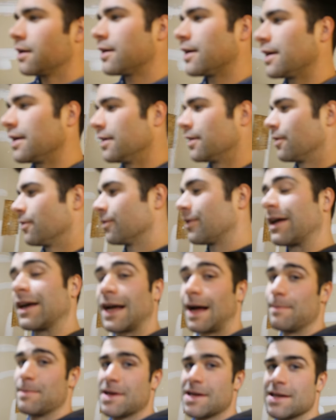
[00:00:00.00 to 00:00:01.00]
All right, yo, like
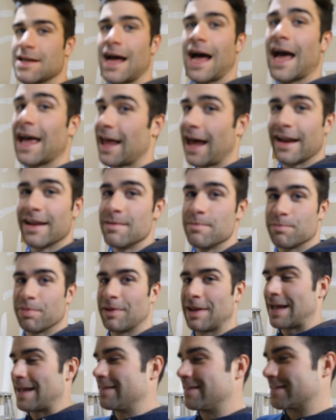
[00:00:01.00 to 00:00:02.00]
I'm not, I, I didn't
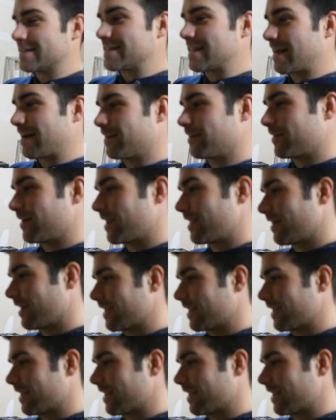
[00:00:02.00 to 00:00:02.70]
plan this out, right?